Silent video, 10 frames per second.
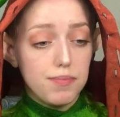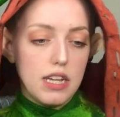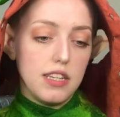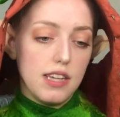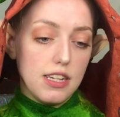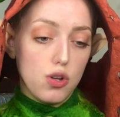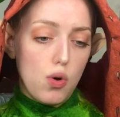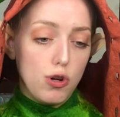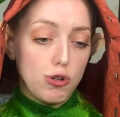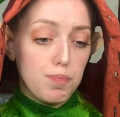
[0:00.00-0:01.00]
It says
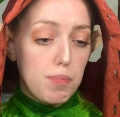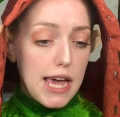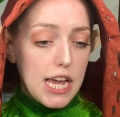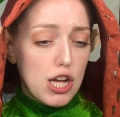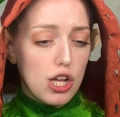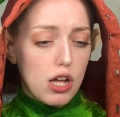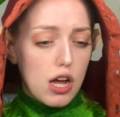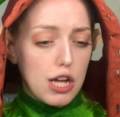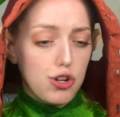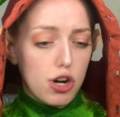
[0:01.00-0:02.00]
oils may
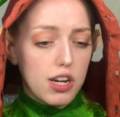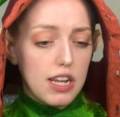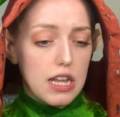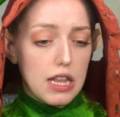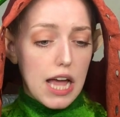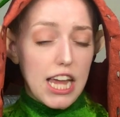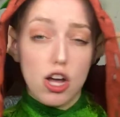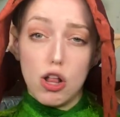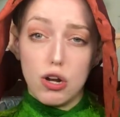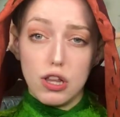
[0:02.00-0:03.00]
darken light
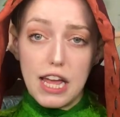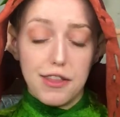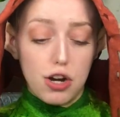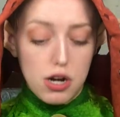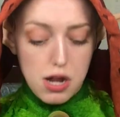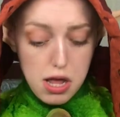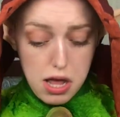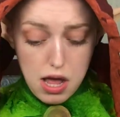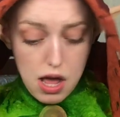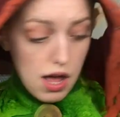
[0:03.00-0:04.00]
colored leather.
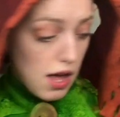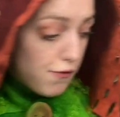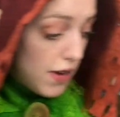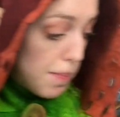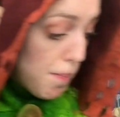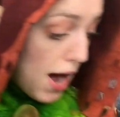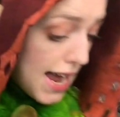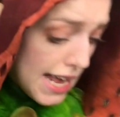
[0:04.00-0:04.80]
In my